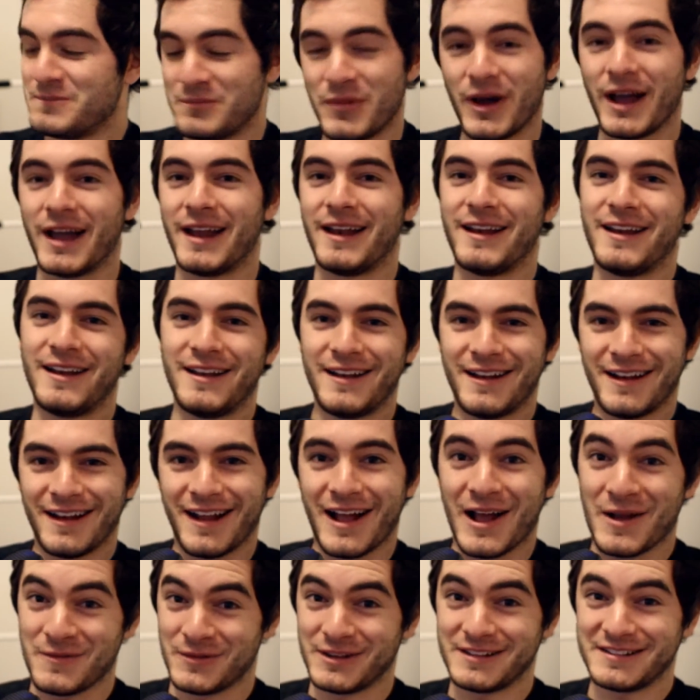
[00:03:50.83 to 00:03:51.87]
but
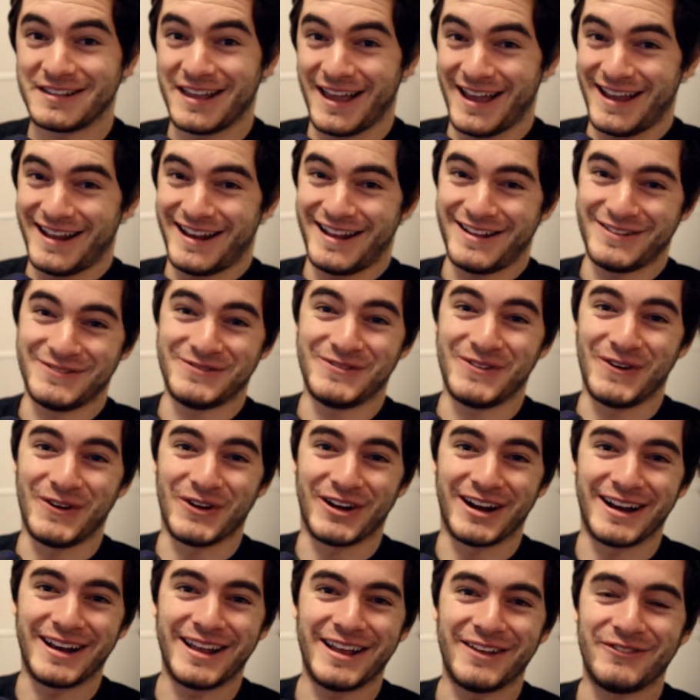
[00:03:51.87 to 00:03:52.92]
I'm excited
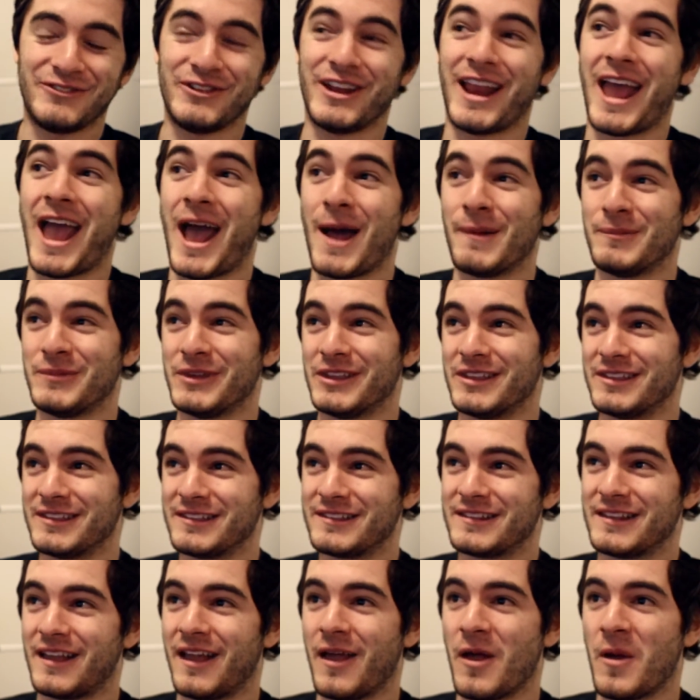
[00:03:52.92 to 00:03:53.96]
for it if it
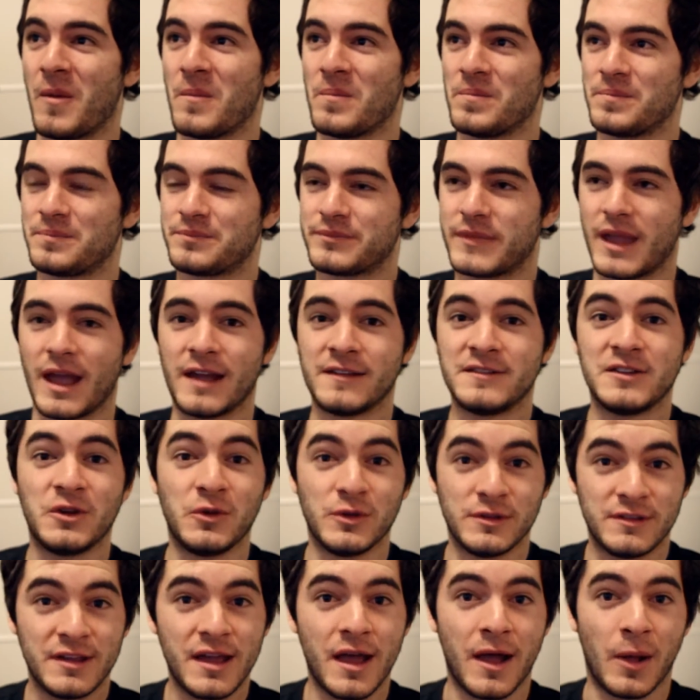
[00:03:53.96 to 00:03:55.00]
happens. As you
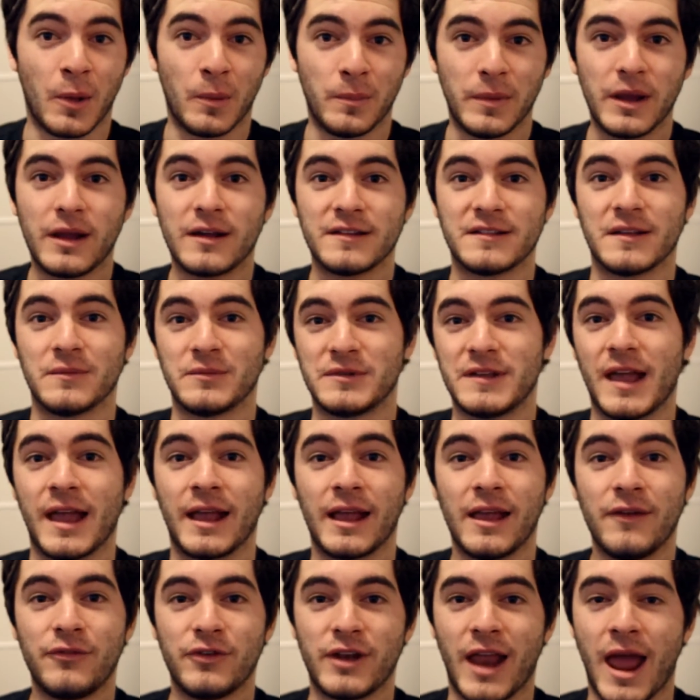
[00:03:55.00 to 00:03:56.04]
can tell, because I'm
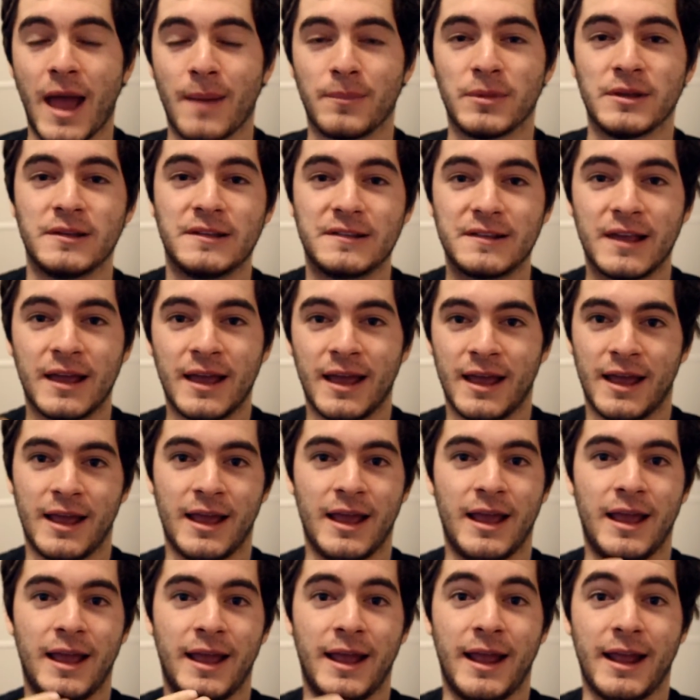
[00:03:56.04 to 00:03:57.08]
saying if it happens,
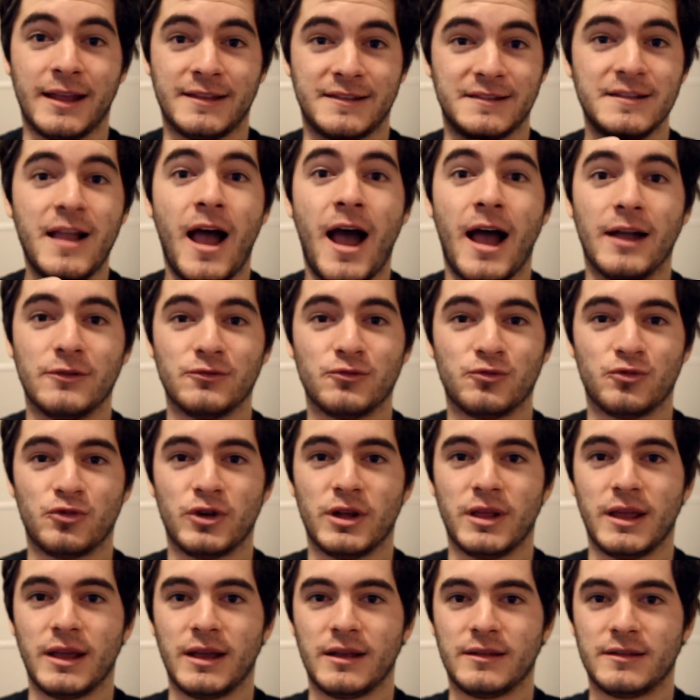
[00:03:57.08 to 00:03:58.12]
it's not
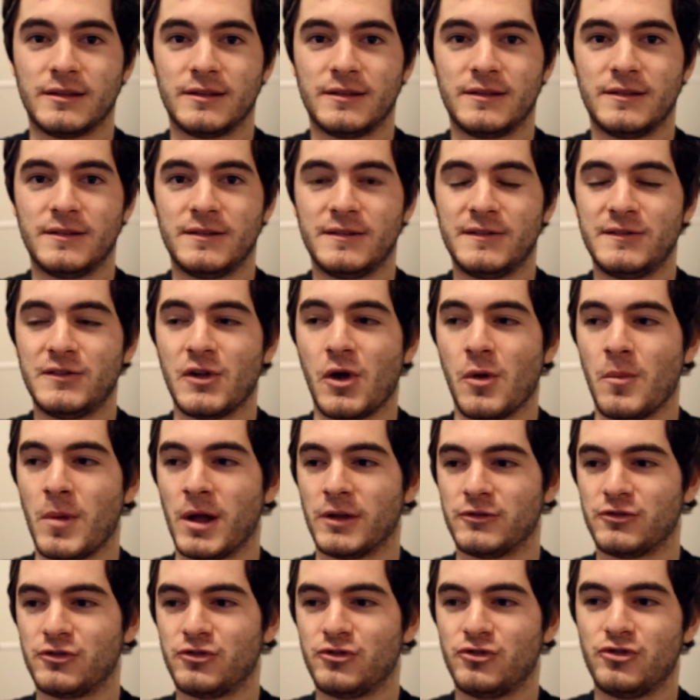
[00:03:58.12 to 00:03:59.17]
really so
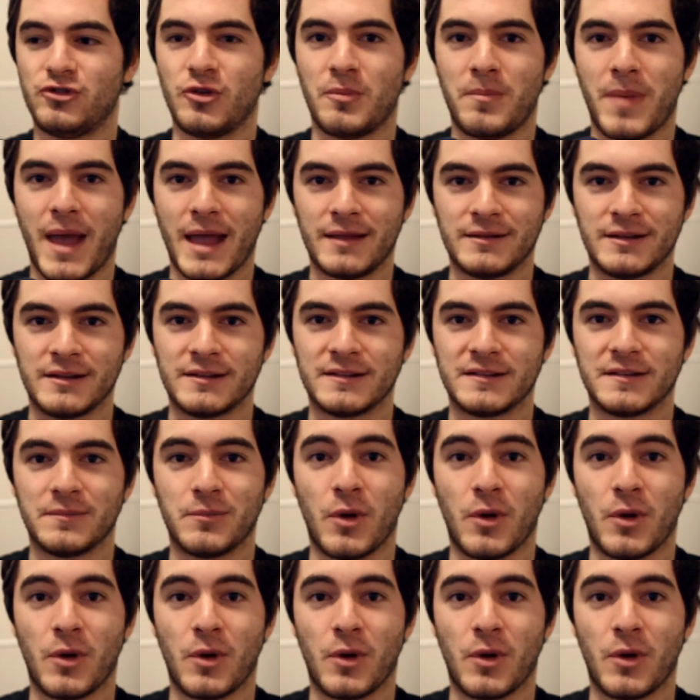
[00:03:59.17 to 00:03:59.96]
much dependent